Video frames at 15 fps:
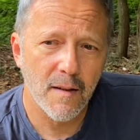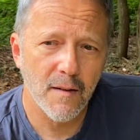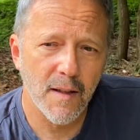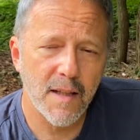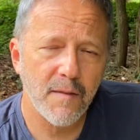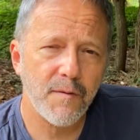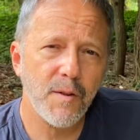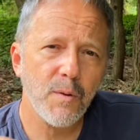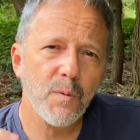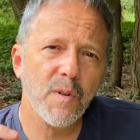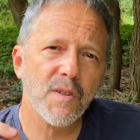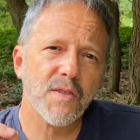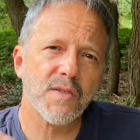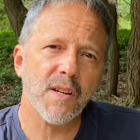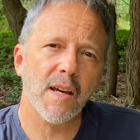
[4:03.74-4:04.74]
Like if you would
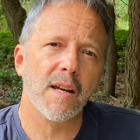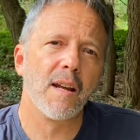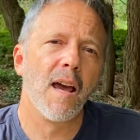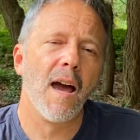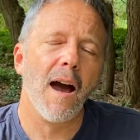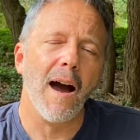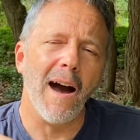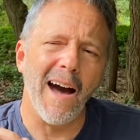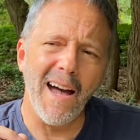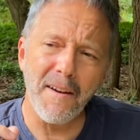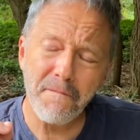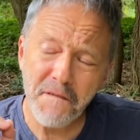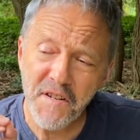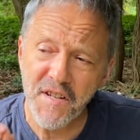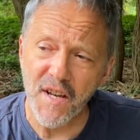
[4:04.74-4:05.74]
have said,
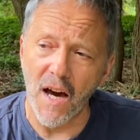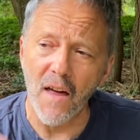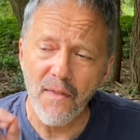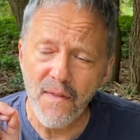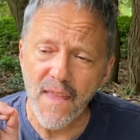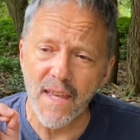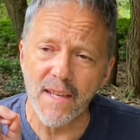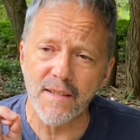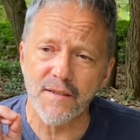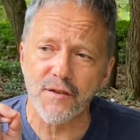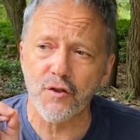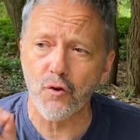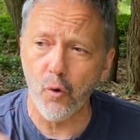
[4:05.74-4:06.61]
I've done this